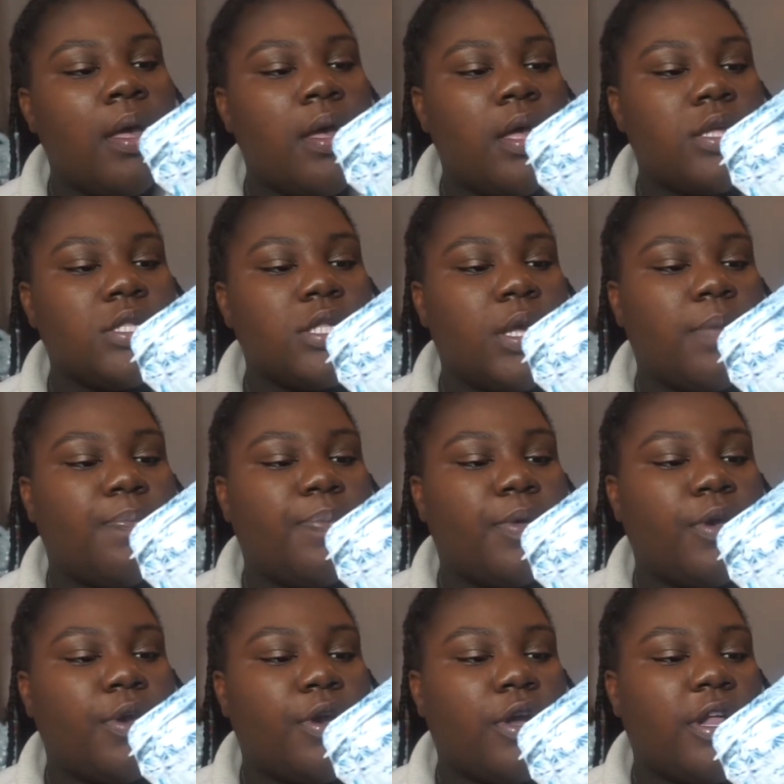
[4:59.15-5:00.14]
It's a
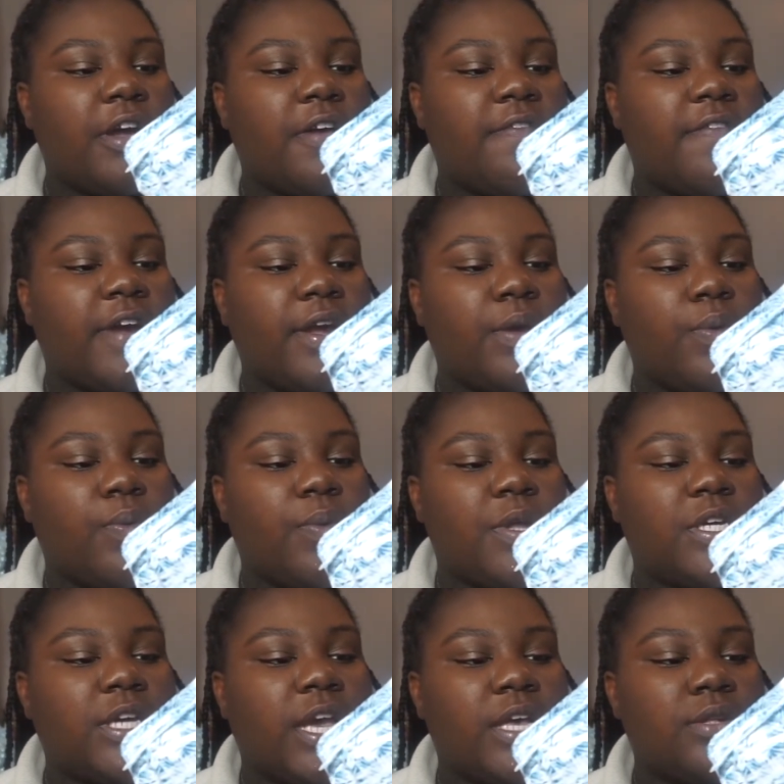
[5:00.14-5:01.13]
pure clarifying witch
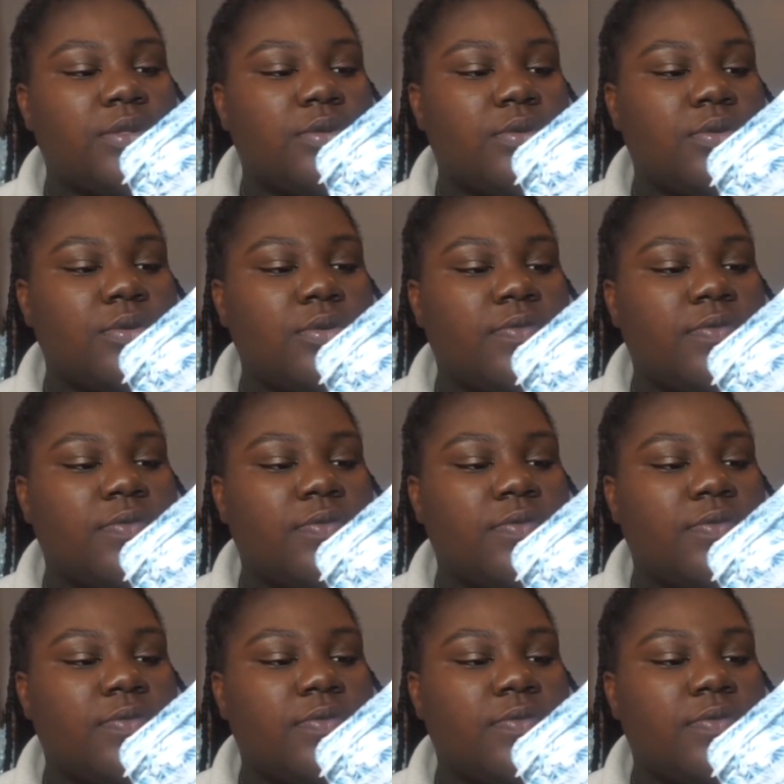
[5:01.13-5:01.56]
hazel